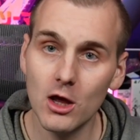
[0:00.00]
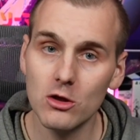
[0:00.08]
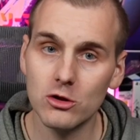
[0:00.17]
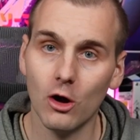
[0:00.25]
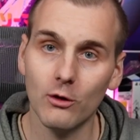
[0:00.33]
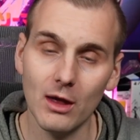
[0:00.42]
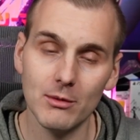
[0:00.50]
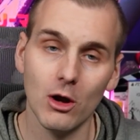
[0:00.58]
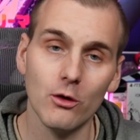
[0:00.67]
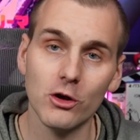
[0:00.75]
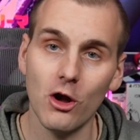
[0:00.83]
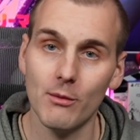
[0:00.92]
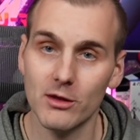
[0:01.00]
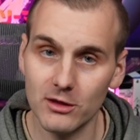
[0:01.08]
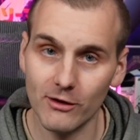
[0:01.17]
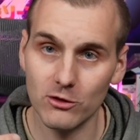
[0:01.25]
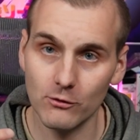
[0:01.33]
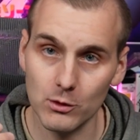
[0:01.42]
So let me know in the comments
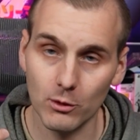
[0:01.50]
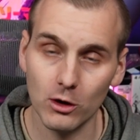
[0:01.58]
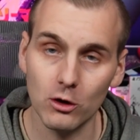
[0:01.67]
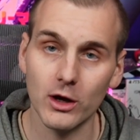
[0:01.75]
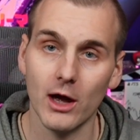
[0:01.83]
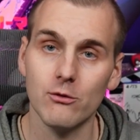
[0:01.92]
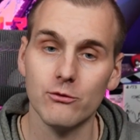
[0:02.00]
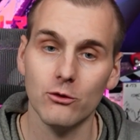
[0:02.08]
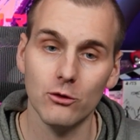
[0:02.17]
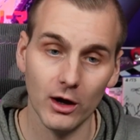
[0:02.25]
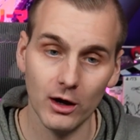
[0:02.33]
if that's something you want to look out for